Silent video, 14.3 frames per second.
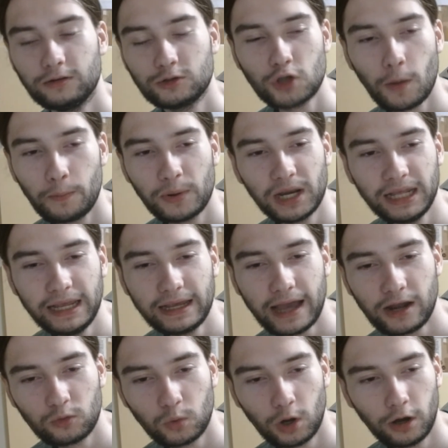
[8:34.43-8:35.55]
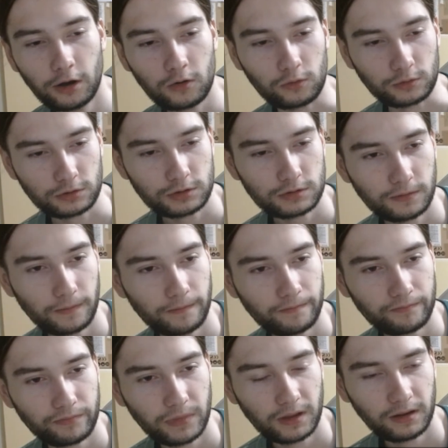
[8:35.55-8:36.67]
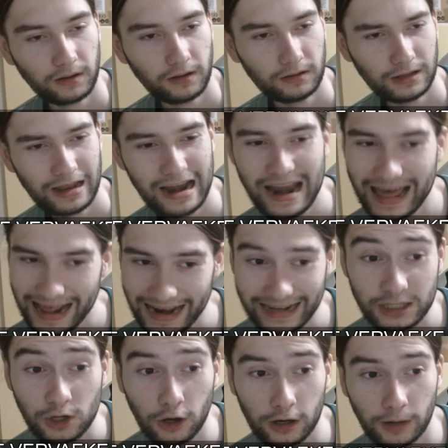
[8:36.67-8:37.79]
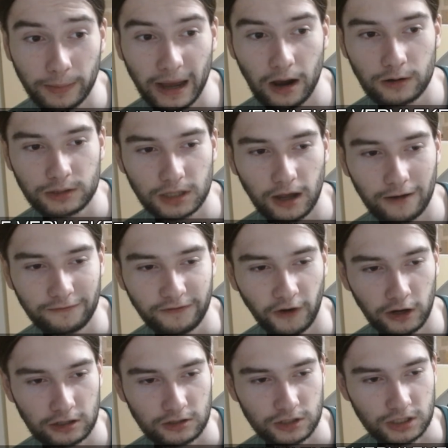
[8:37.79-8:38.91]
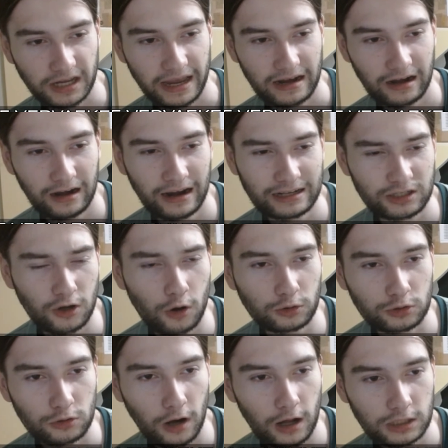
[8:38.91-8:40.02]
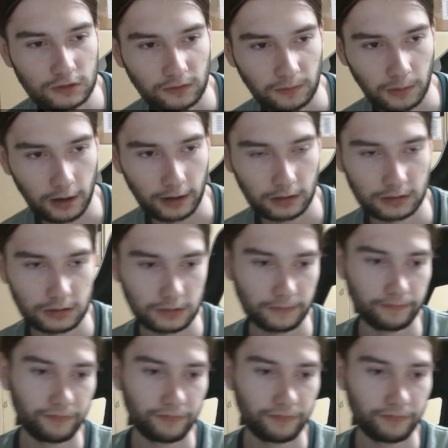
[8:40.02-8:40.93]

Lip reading: Top league in the world. Let's learn about Virtus here. Let's go to Transfermarkt.